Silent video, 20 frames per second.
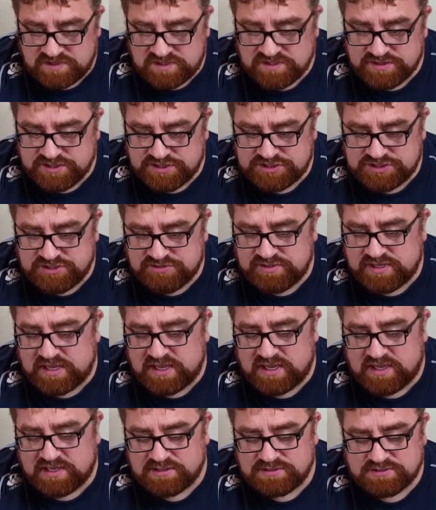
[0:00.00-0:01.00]
This unit
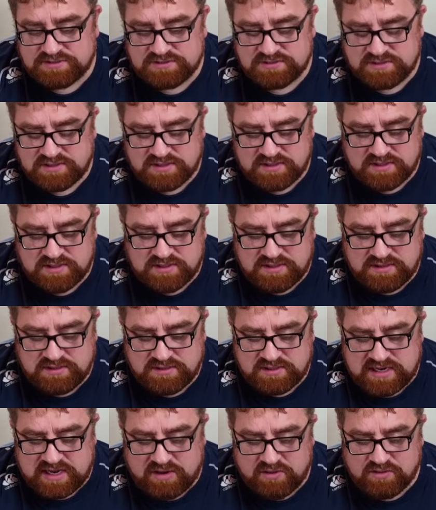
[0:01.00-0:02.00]
has
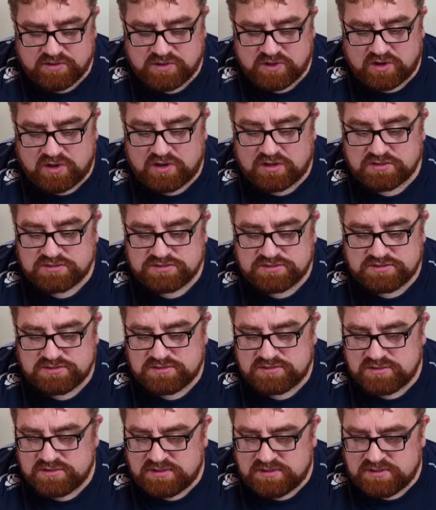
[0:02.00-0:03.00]
now got,
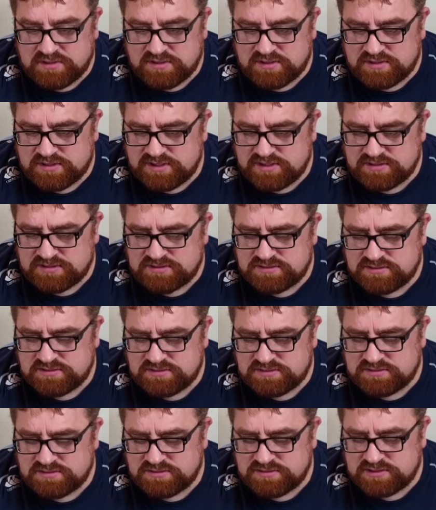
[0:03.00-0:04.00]
I think,
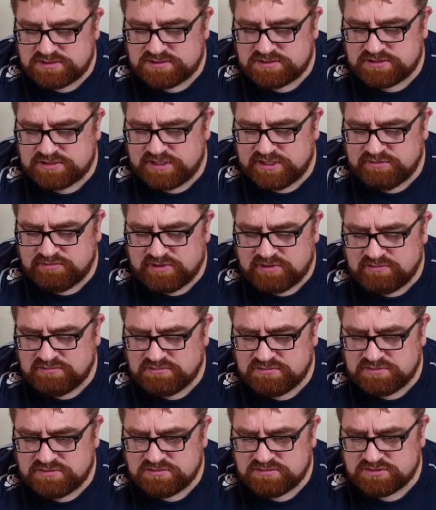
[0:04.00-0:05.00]
16
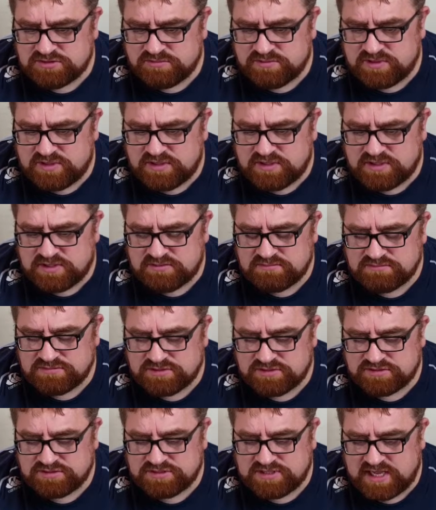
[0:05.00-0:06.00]
wounds, something like that.
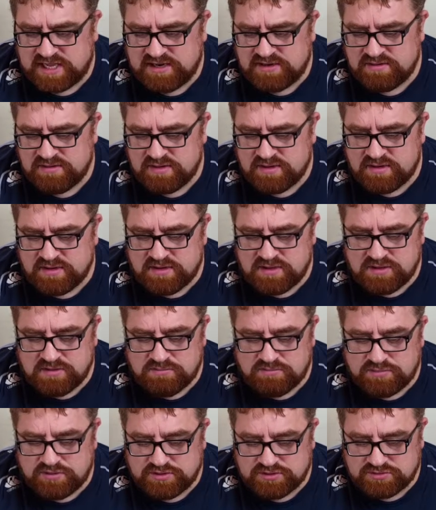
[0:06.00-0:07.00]
So it's 10
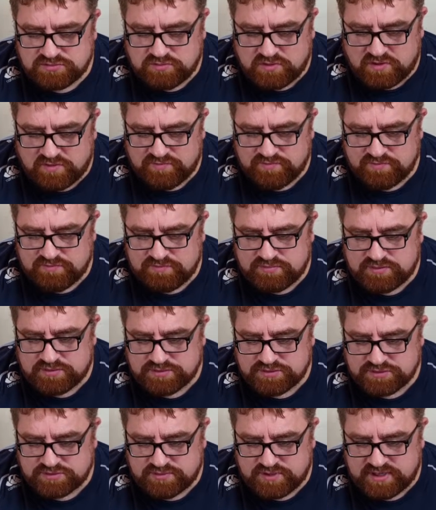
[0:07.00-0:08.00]
plus 1
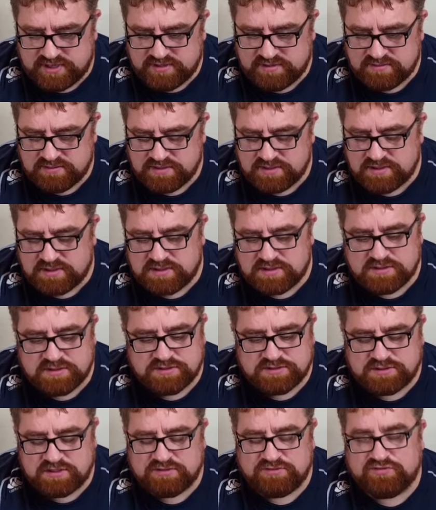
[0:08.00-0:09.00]
plus 3.
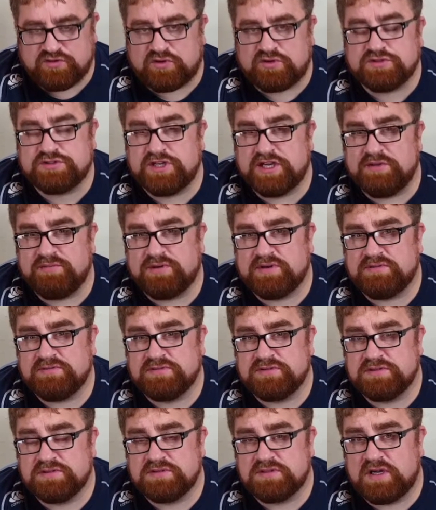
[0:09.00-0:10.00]
So 14
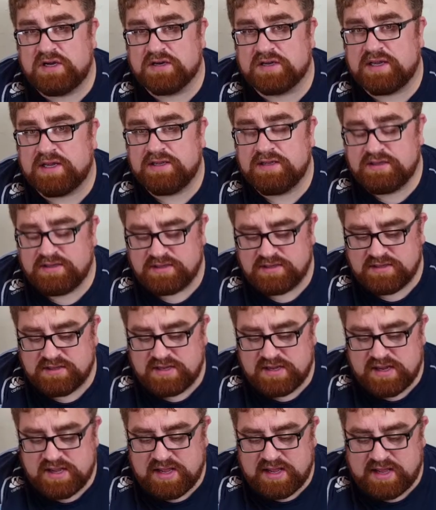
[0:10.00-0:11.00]
wounds, okay?
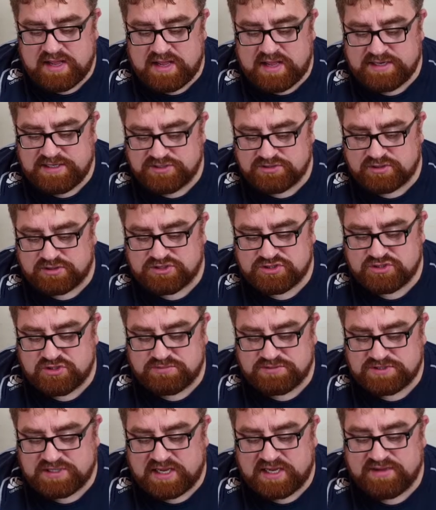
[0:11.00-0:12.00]
And he's got a 2-up
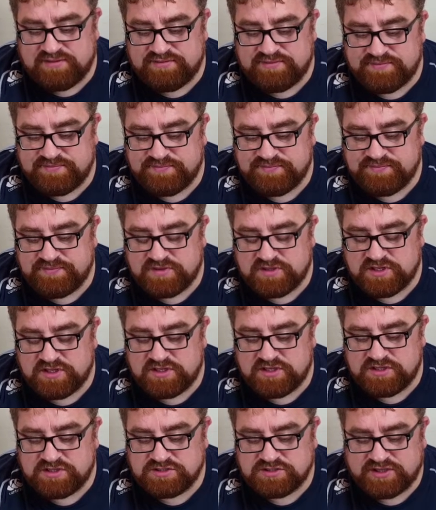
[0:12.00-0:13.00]
save.
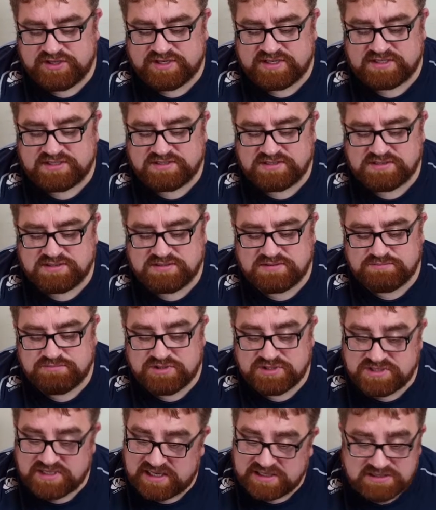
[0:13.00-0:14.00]
So he can
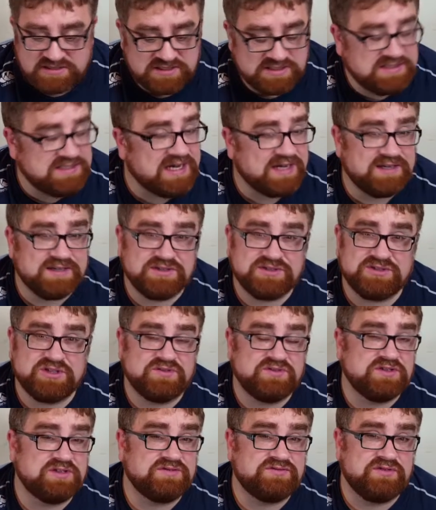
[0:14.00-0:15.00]
potentially tank
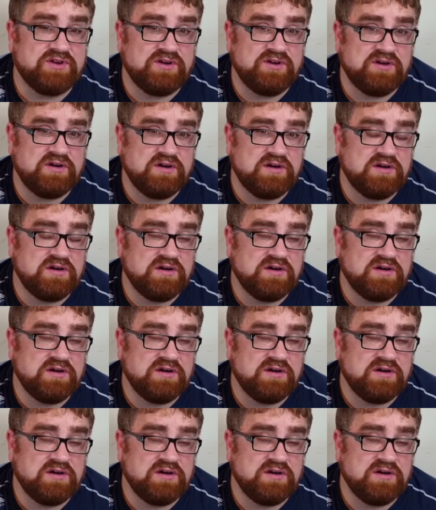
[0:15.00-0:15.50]
stuff at the front